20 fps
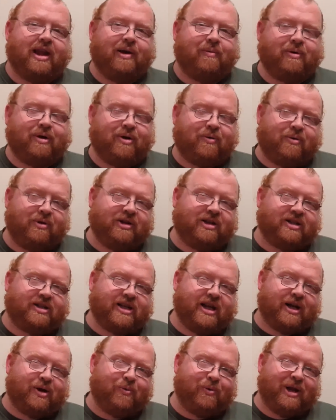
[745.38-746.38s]
And we don't want it to
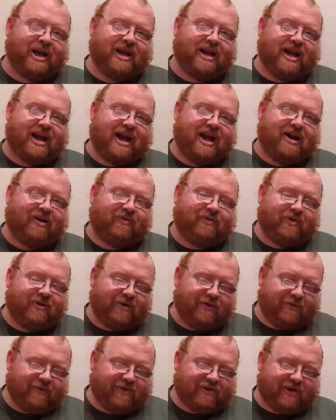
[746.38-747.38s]
take a week and a half.
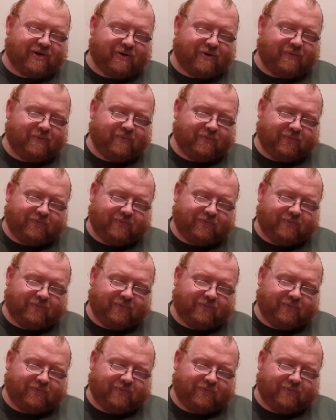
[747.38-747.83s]
So,